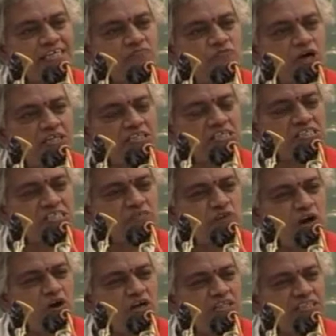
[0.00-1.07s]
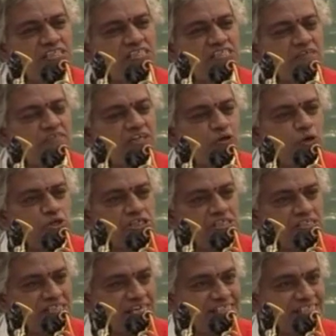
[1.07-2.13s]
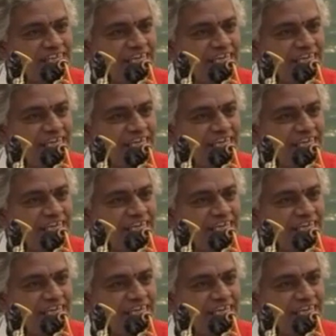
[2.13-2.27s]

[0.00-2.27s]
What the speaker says: the waters of all the seven oceans as